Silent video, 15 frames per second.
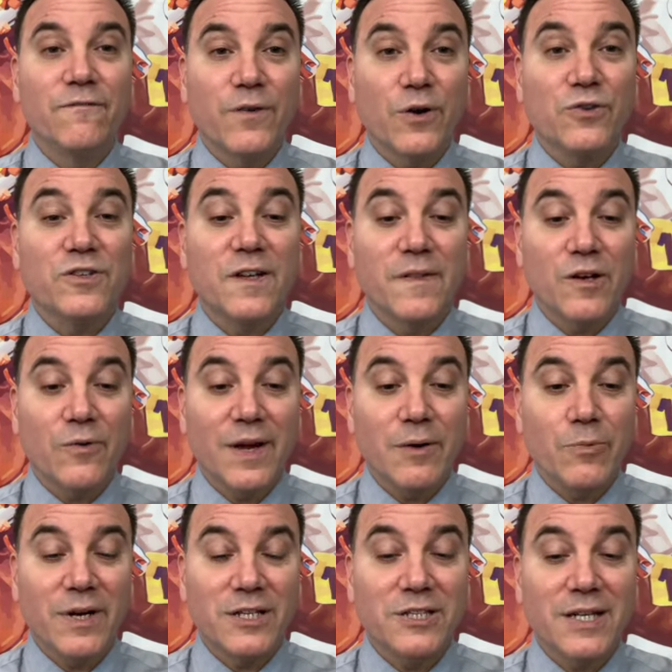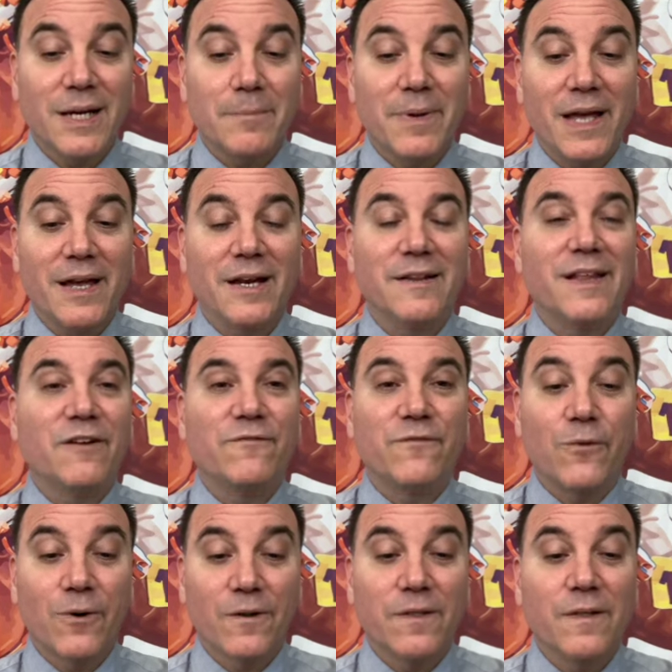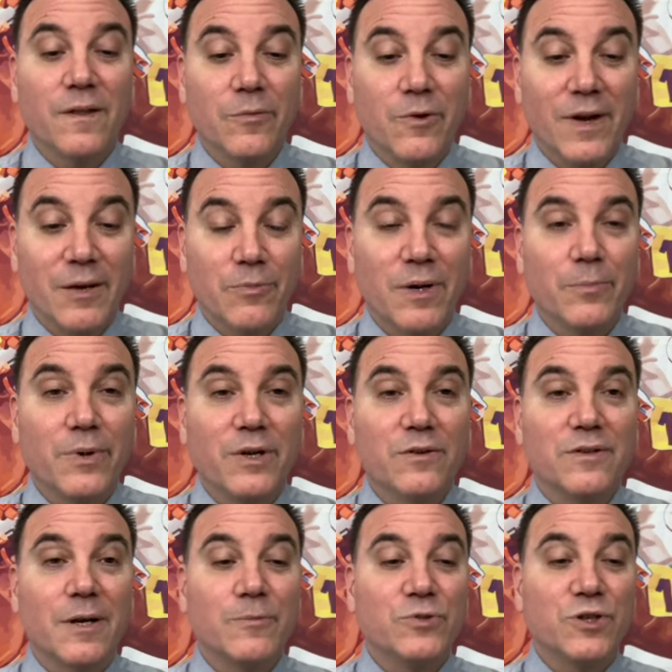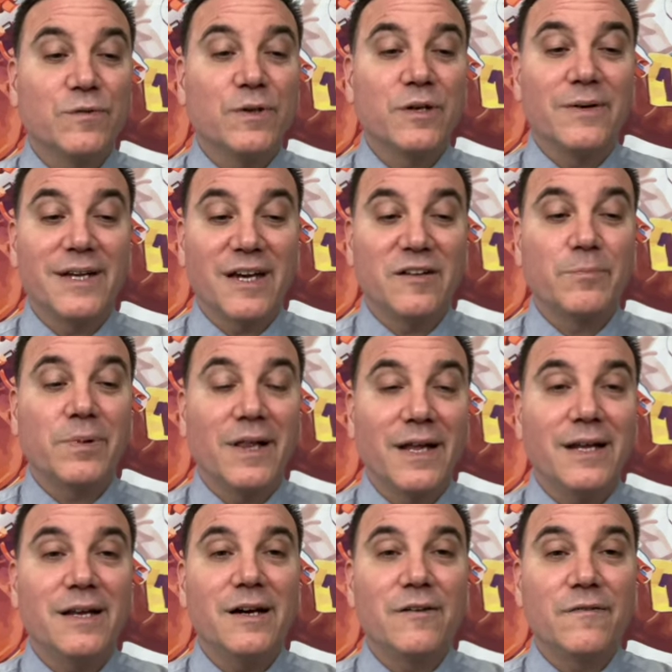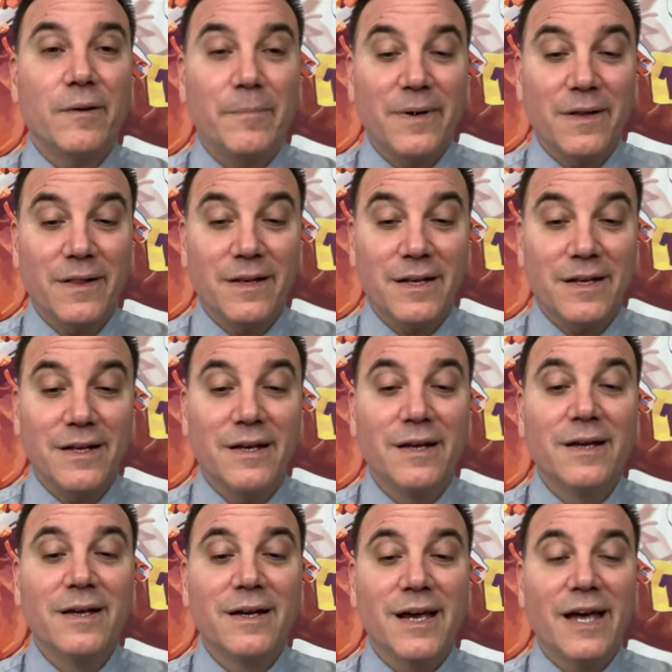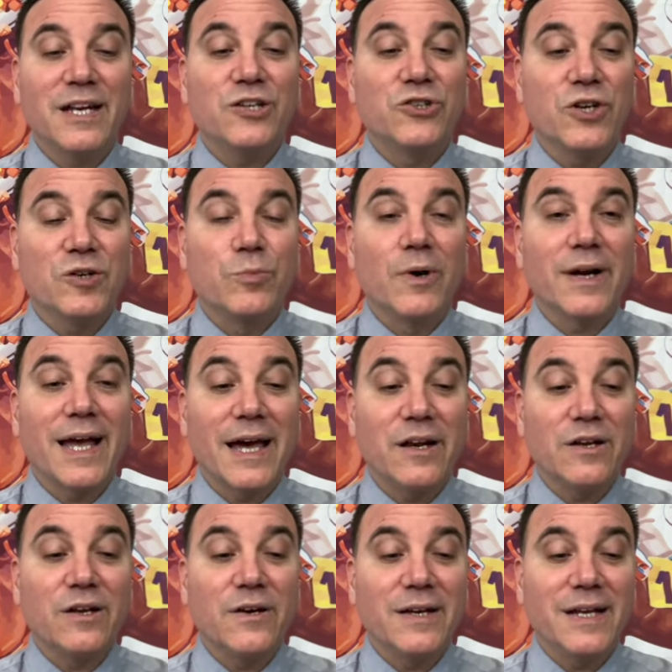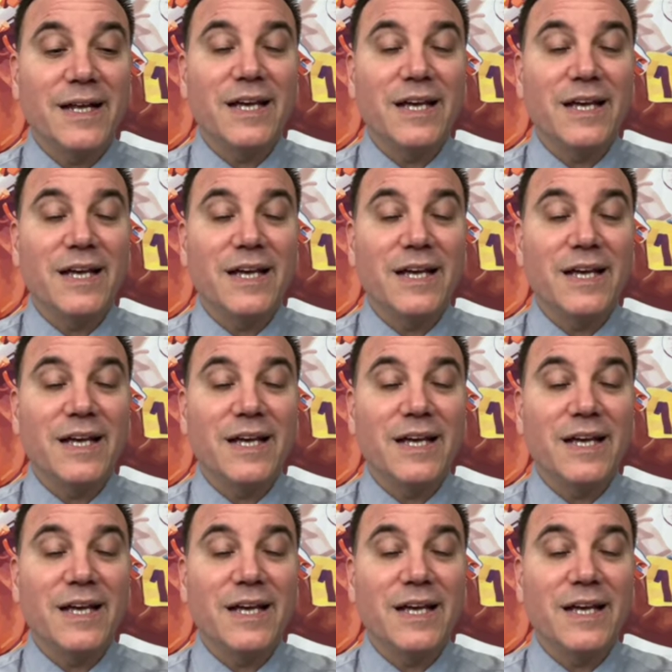first in the grade one champagne, and then fourth in the grade one Breeders' Cup Juvenile. He has plenty of ability, and he should work out a good